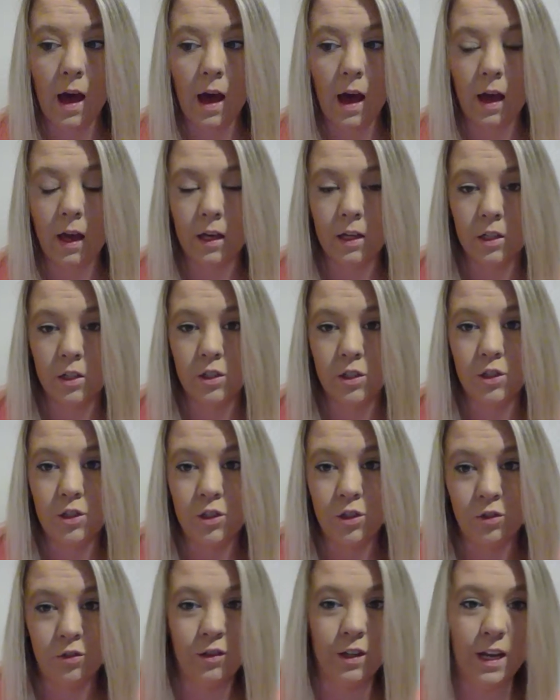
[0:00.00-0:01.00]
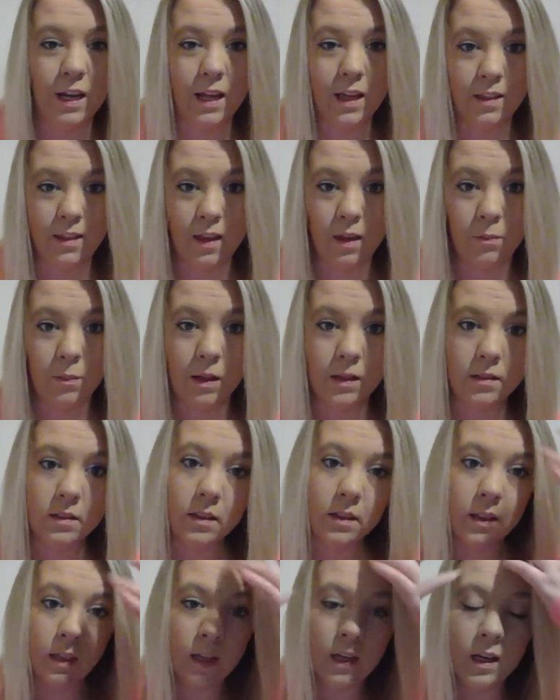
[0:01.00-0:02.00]
I could do anything
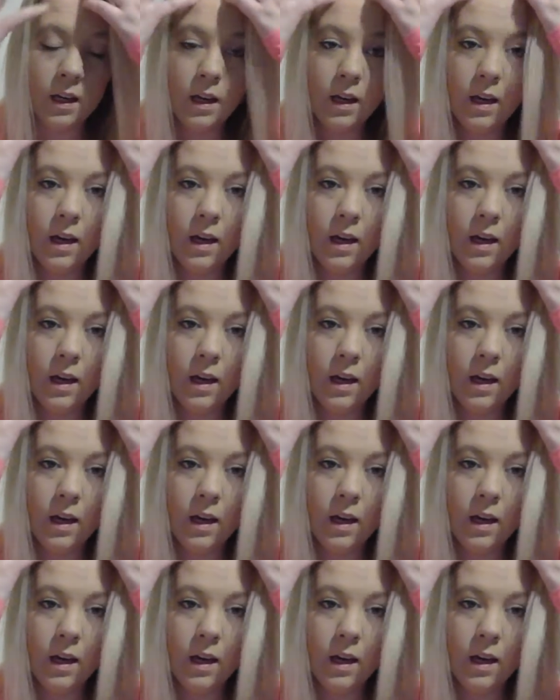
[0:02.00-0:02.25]
basically.